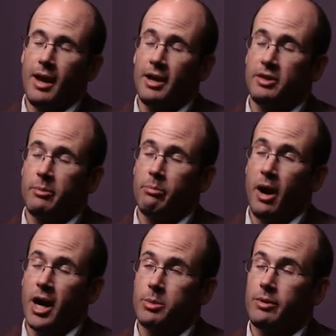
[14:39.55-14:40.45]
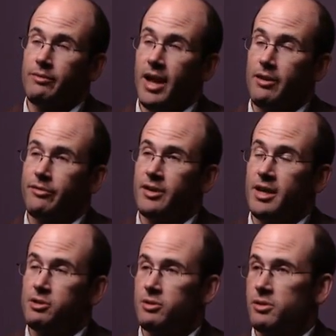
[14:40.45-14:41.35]
at the bottom of that
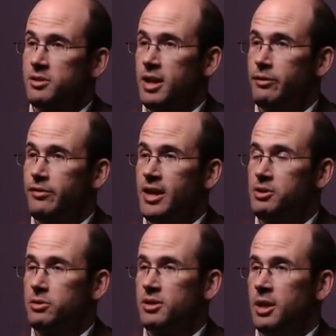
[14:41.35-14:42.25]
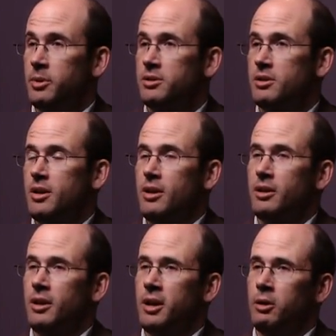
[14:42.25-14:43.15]
set of financial statements,
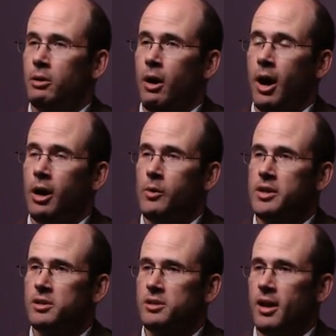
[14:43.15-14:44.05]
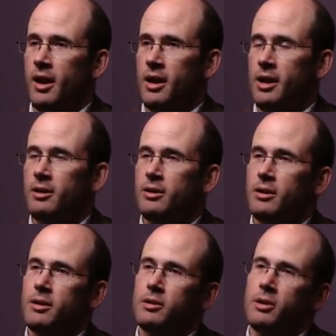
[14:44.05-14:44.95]
it'll always say
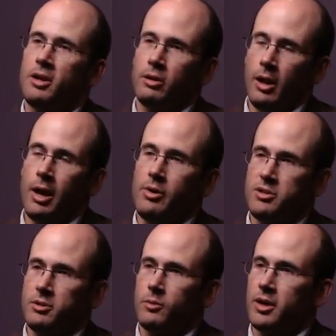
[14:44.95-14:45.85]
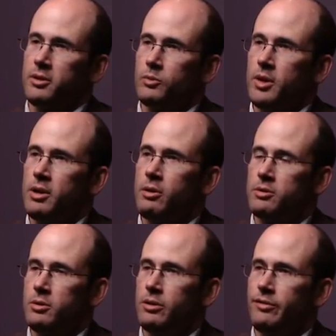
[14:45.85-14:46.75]
It'll always direct the reader
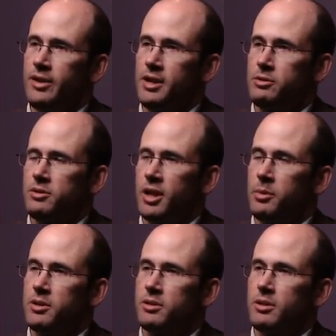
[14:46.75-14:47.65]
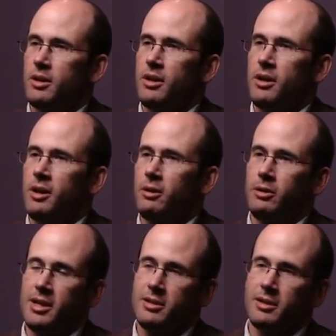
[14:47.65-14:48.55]
to the financial statements.
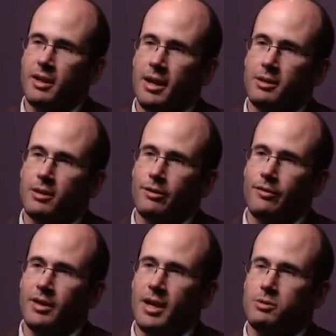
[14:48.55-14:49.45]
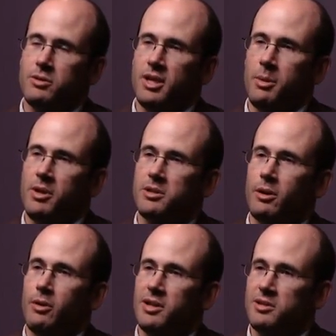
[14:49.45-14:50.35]
It'll indicate that the financial statements
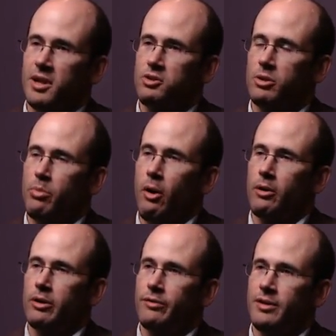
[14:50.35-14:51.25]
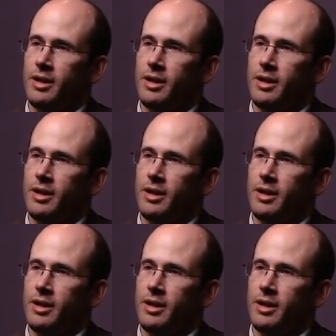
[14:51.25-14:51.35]
are an essential part of the